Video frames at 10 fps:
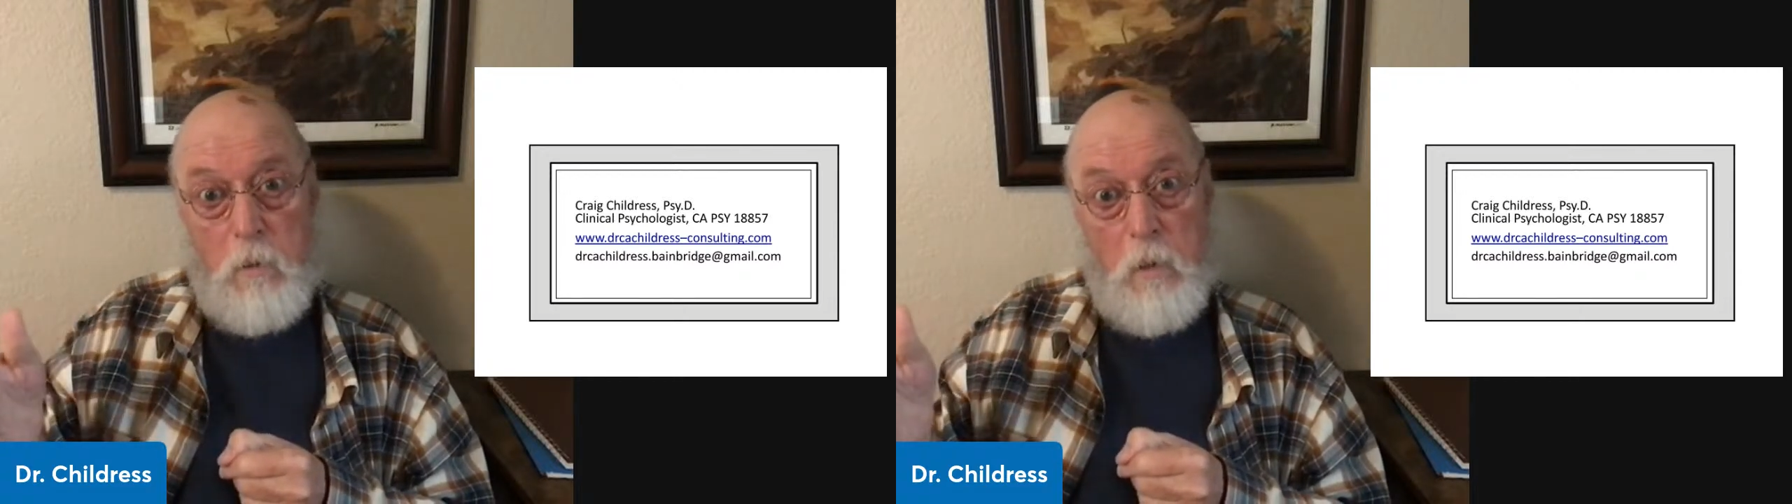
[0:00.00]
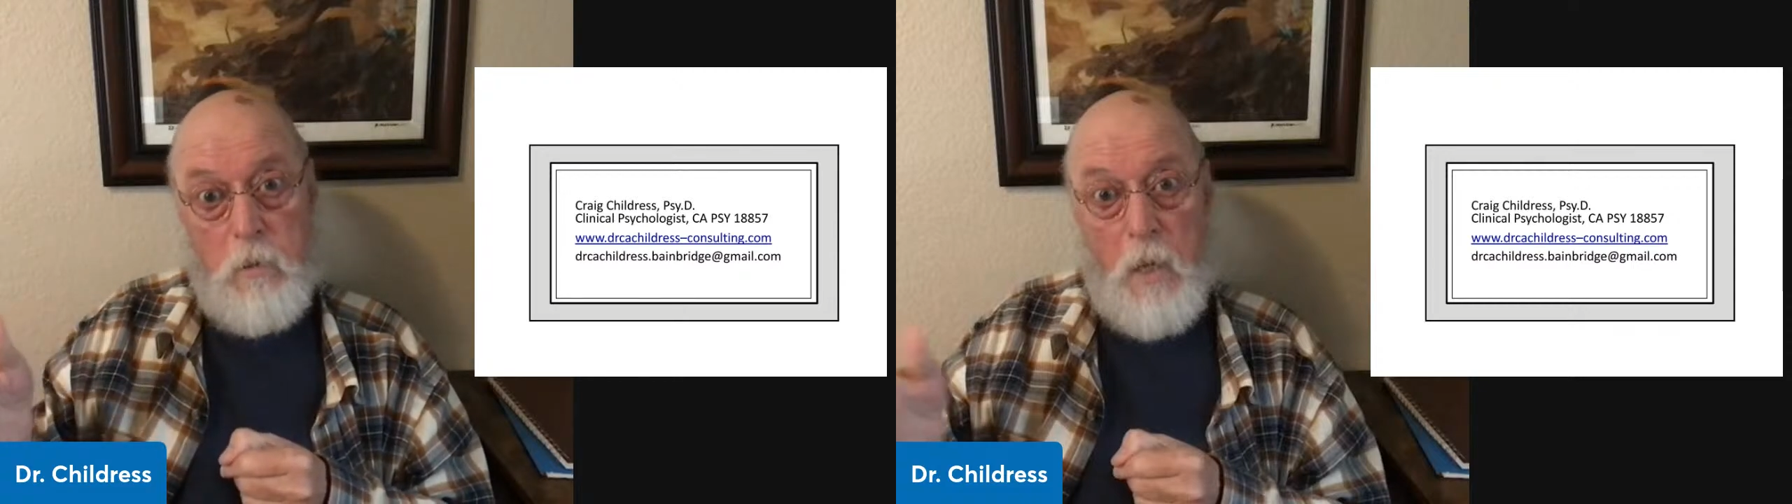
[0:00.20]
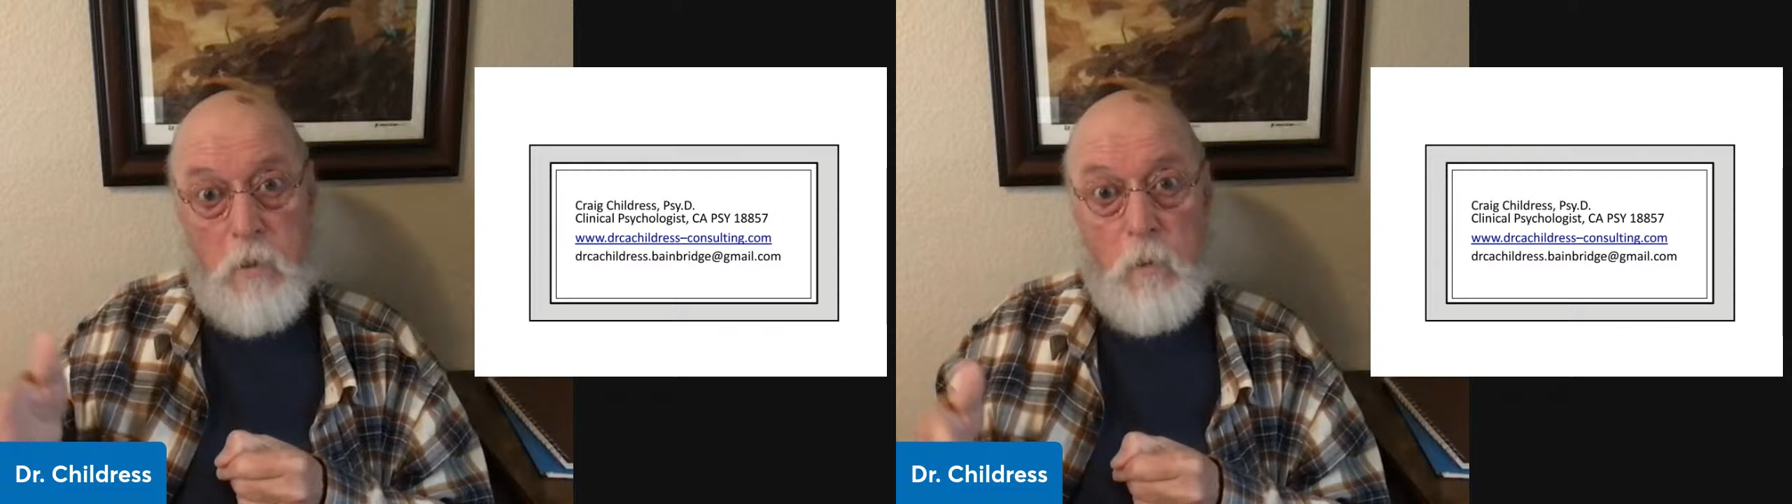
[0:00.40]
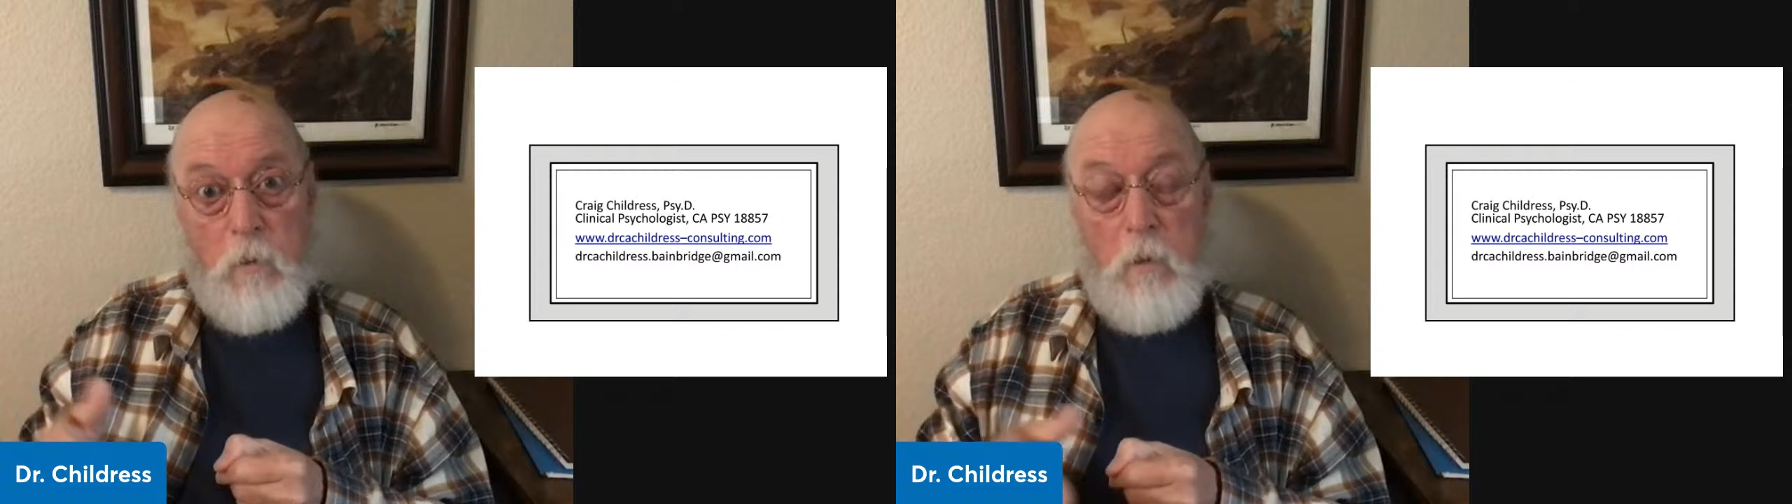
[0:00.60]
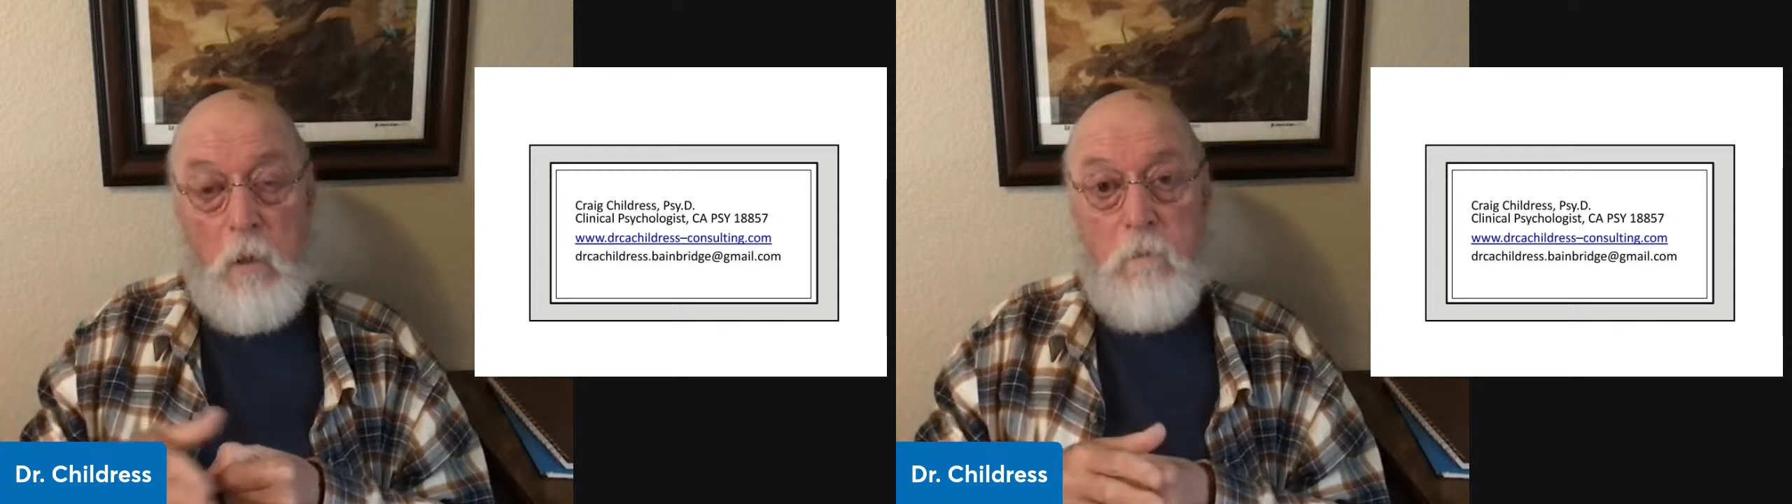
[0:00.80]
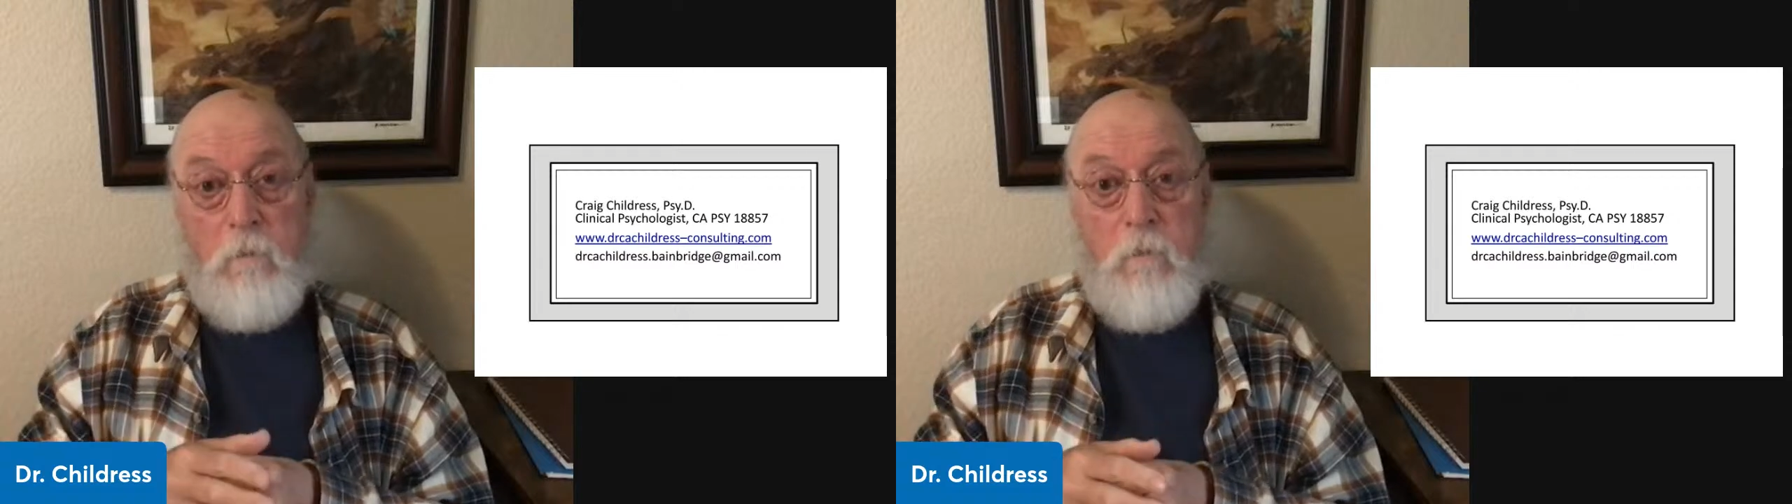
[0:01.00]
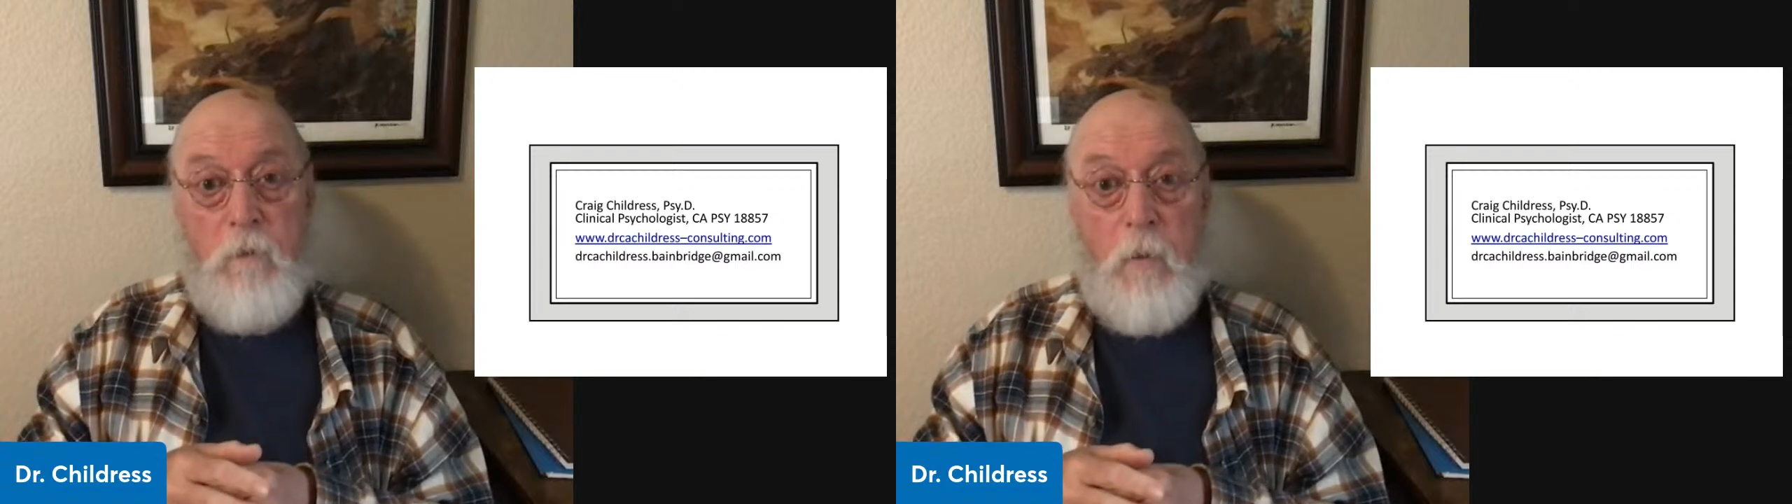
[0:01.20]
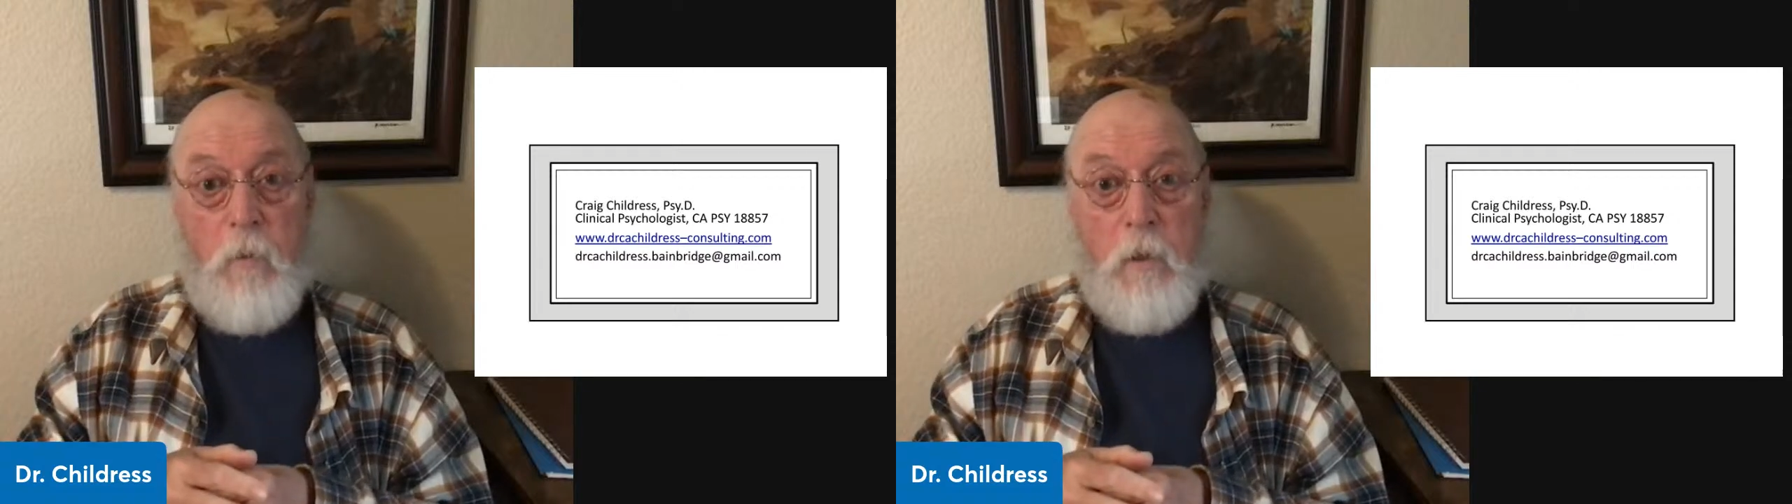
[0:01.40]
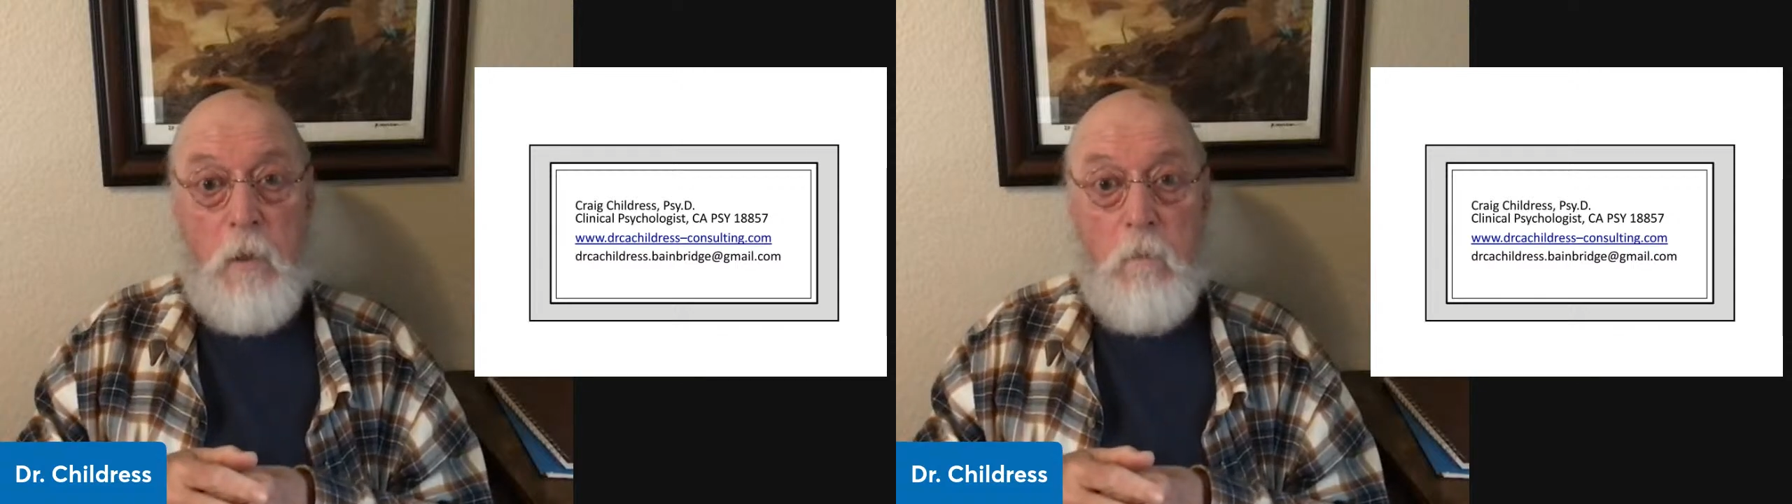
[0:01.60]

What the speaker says: assessment of the family